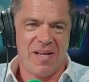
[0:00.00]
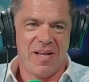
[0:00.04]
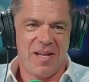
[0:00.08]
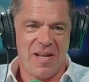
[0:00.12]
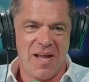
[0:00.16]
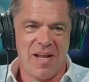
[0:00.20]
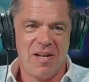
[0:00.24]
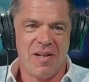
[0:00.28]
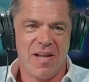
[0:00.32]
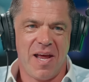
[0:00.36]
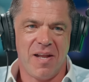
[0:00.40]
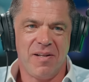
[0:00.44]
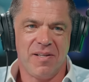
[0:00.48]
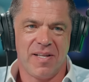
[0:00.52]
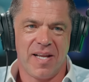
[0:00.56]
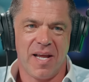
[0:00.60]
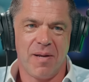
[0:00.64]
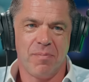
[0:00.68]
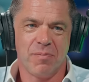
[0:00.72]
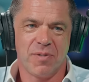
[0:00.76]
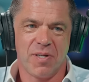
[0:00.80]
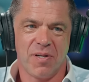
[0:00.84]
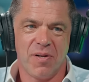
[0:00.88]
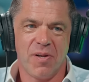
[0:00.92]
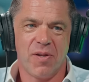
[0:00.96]
in
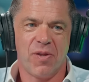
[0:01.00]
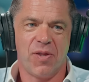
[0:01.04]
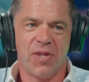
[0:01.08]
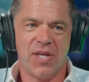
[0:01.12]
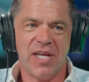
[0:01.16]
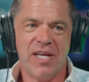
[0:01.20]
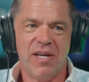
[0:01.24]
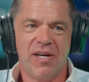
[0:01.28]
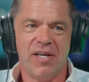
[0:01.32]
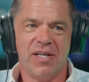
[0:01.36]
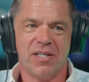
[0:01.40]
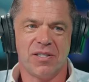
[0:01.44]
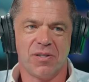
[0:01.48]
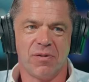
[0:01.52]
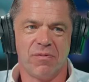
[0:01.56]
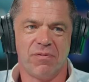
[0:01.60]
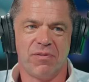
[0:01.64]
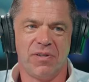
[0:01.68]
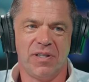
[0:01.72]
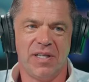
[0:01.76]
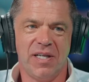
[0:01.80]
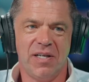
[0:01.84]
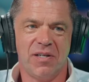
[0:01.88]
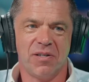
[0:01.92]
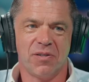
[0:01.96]
terms of the theories of
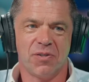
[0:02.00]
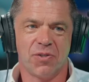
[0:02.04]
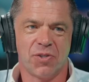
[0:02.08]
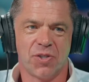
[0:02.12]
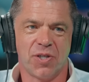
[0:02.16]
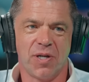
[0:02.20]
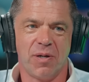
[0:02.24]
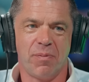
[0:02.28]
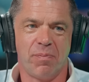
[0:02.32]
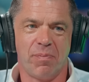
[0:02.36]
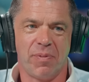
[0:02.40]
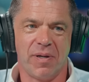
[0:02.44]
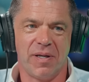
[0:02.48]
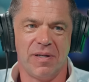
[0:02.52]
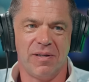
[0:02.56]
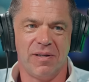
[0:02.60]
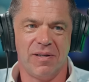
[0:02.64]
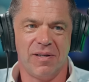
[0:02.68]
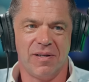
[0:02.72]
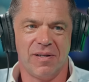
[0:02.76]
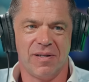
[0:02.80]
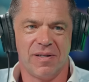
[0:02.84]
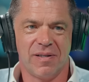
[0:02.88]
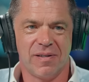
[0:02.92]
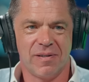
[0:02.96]
leadership
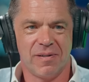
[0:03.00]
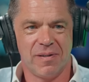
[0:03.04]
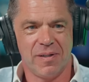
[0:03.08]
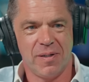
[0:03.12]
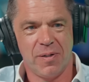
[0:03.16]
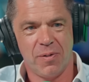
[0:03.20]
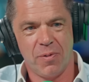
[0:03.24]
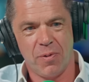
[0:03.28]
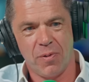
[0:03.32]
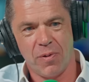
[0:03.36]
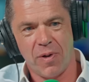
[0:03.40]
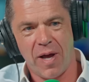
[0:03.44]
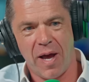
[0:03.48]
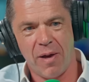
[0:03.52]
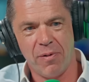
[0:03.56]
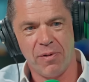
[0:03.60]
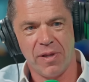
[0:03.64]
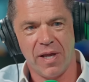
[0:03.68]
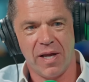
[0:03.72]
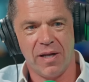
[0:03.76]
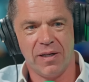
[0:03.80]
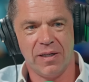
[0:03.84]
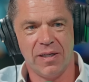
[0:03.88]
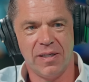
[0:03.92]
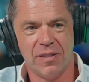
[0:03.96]
and, you know, how
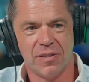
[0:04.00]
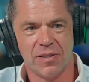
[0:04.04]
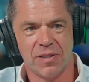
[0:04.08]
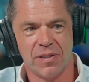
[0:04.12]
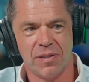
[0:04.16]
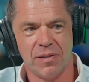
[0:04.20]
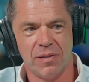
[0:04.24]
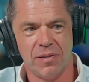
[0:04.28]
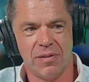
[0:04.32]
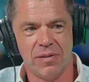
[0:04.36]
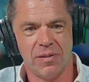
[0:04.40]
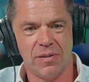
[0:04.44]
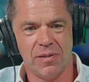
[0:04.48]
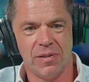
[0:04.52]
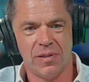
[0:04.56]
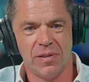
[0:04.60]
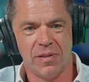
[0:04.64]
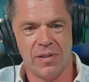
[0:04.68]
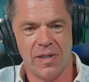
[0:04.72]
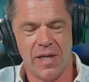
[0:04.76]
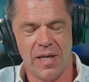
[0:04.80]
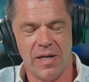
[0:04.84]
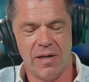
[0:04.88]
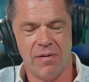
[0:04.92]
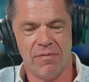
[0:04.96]
that leads to
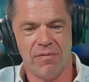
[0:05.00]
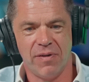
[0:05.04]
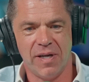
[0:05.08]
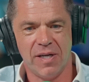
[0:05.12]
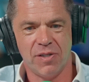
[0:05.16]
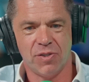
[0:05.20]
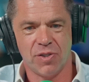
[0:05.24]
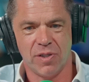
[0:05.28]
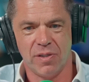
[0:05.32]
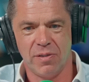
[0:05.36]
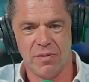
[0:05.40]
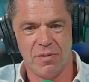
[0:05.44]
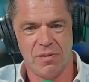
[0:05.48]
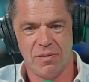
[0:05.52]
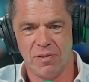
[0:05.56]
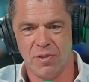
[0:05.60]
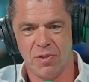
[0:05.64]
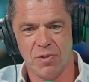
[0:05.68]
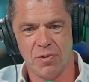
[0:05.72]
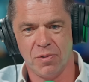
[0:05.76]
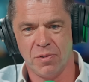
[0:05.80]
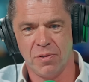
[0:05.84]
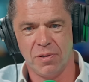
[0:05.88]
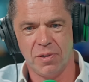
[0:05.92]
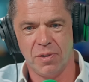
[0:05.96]
innovation,
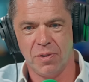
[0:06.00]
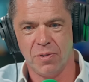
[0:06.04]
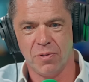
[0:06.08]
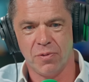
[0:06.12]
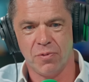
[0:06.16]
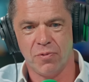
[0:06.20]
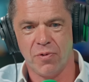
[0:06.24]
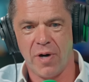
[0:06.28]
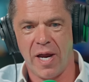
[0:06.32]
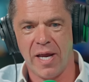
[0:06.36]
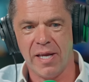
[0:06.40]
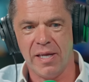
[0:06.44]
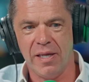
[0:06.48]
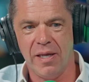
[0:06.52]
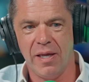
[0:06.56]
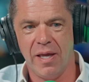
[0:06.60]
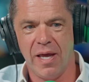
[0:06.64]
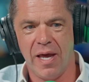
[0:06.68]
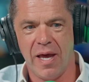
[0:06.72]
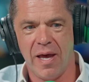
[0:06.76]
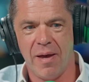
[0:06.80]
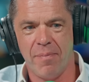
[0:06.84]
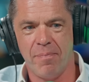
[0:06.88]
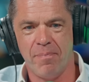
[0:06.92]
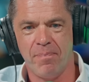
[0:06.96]
you're right.
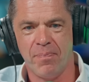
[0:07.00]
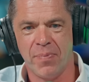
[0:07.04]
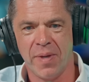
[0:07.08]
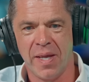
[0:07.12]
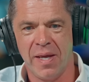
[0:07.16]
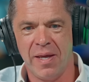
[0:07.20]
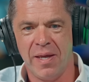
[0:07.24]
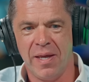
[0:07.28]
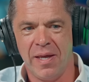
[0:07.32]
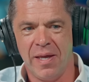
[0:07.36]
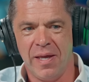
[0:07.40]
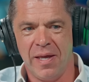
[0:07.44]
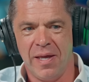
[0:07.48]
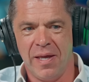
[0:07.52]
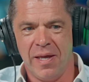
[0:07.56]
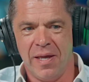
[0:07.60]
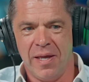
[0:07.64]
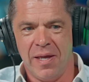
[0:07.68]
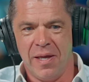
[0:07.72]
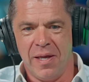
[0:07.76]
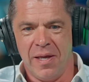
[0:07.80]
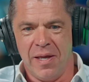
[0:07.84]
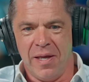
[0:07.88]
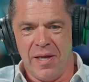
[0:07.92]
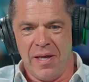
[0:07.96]

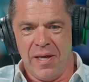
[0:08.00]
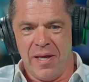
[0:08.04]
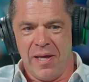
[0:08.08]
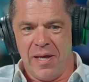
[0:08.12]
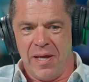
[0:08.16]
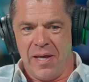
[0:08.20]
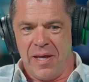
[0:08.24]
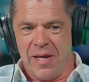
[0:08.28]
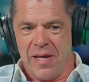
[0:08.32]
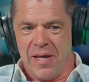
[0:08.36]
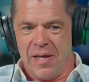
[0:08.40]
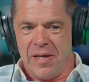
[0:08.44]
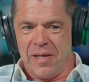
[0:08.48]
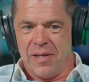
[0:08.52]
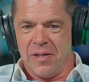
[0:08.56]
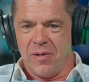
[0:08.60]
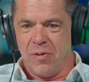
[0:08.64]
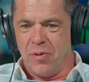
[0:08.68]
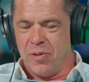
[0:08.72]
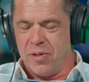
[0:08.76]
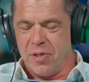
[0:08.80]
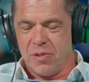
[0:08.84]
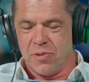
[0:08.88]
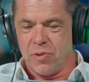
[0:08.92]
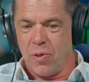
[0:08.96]
You
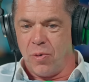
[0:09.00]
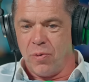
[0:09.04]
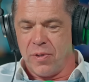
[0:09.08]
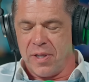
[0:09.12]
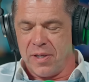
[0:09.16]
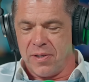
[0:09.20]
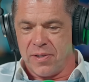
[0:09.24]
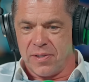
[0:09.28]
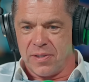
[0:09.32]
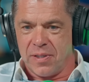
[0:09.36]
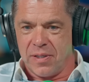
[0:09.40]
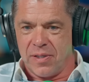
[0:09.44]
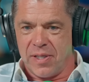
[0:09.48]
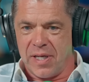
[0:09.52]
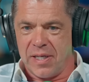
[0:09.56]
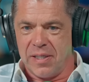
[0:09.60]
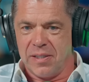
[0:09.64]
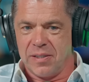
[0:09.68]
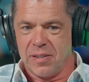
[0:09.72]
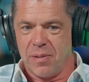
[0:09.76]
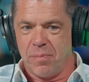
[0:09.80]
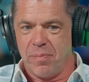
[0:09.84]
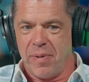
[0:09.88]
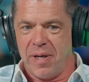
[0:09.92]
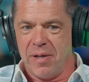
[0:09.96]
know, there's all the
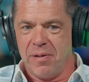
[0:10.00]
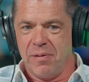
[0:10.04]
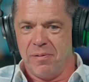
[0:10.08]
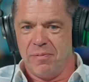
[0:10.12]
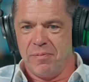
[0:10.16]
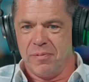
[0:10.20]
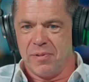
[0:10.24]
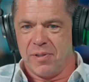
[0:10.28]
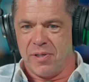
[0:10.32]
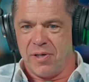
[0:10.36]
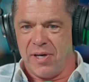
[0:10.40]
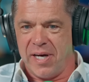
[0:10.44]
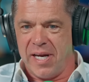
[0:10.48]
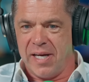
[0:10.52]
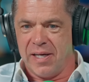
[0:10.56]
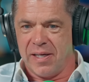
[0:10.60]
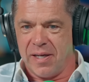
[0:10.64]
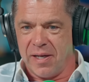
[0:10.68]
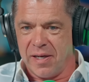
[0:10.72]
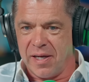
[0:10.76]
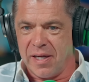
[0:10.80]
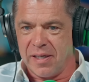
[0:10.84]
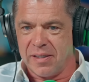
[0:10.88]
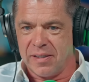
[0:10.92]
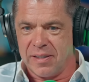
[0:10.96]
things about
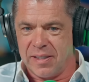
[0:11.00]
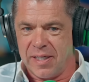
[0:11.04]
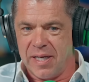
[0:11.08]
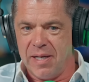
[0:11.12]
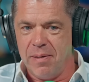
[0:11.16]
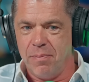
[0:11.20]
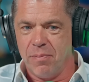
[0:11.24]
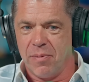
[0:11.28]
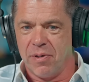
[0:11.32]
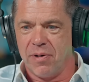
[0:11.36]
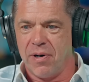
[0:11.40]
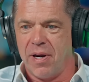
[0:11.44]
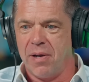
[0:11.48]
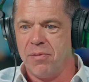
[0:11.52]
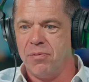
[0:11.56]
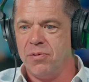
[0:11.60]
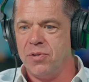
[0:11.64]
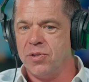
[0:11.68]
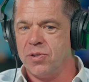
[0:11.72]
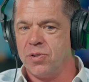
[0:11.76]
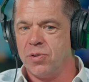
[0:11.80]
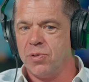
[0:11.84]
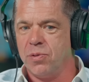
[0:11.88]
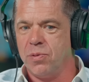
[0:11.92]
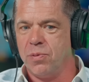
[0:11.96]
creating a team
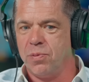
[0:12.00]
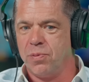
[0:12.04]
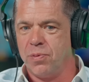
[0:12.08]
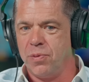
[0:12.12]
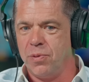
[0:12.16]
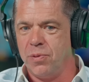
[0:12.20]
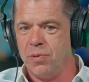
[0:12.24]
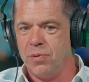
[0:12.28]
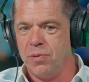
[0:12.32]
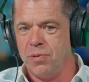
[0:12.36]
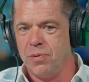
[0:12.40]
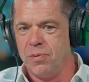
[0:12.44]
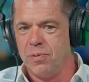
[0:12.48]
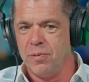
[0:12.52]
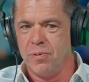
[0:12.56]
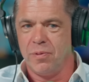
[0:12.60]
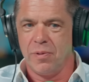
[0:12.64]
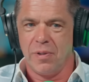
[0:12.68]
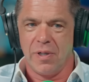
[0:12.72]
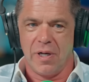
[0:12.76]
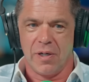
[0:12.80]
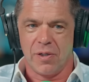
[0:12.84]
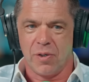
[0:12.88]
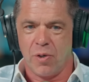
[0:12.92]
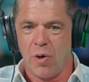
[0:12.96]
around you who
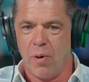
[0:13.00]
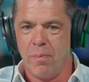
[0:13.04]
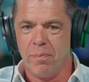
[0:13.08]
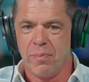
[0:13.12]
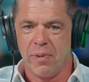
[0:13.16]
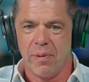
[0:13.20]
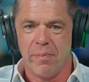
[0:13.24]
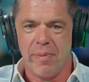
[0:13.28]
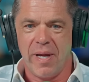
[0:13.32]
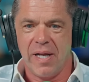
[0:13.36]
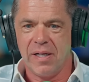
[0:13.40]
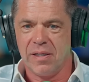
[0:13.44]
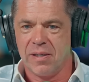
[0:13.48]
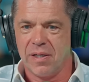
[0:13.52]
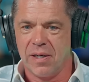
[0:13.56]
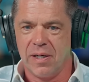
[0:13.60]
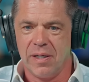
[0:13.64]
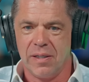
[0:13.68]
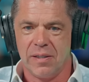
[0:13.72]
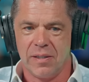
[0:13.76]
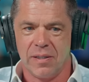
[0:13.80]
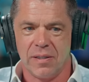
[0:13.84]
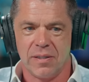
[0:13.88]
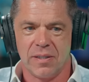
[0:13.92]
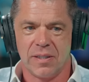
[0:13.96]
are complementary
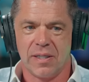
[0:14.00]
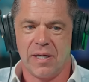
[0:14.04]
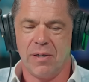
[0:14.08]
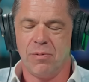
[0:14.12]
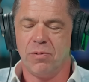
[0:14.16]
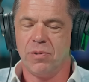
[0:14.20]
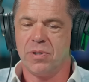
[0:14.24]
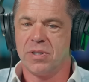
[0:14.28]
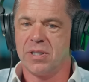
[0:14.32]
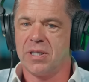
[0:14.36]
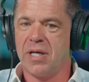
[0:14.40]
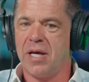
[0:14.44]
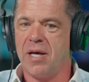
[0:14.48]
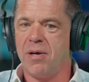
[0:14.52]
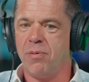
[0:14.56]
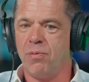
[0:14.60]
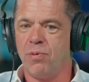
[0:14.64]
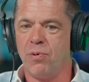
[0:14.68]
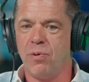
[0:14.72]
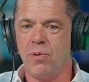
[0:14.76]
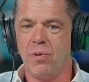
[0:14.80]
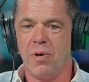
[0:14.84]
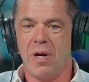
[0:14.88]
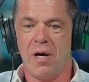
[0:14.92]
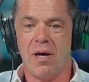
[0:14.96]
to skill set,
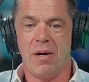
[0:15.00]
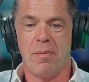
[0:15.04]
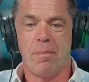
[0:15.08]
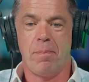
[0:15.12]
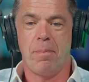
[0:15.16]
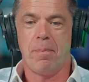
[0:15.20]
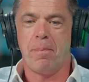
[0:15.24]
who are